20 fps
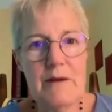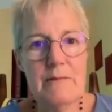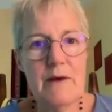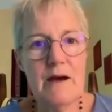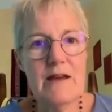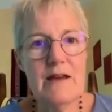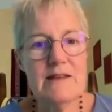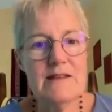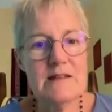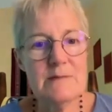In
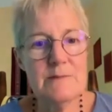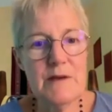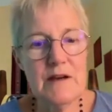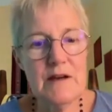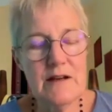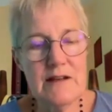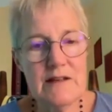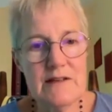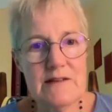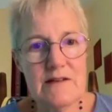my
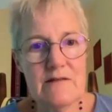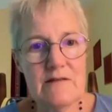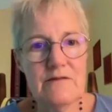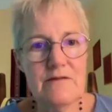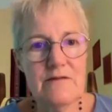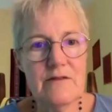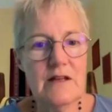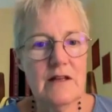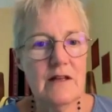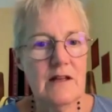experience
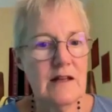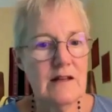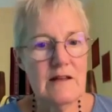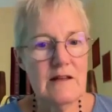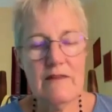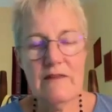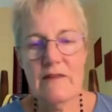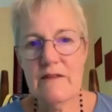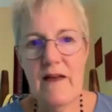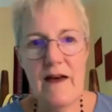of
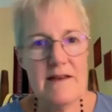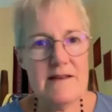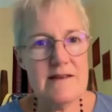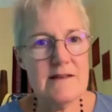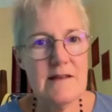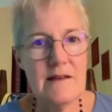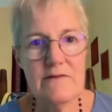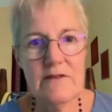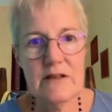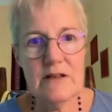like the
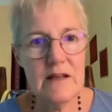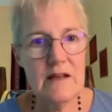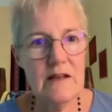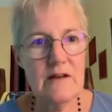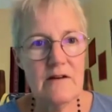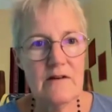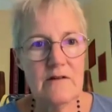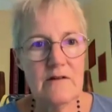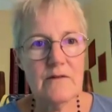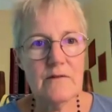last 7
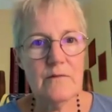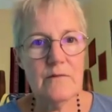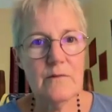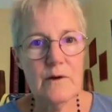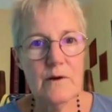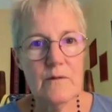years